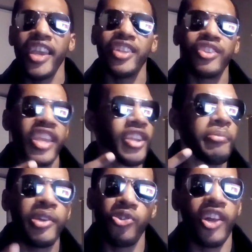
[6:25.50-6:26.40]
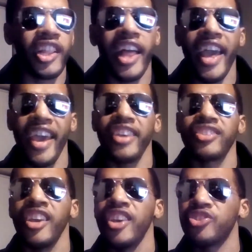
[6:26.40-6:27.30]
in the middle of class.
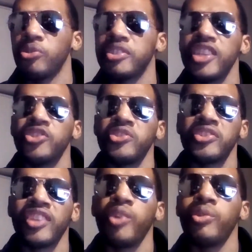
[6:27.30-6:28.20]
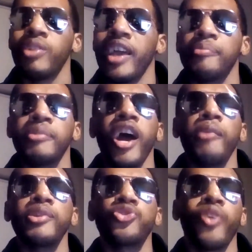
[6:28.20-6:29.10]
So the teacher used to say, well, like,
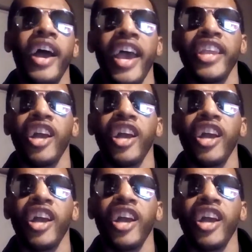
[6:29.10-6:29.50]
y'all be quiet.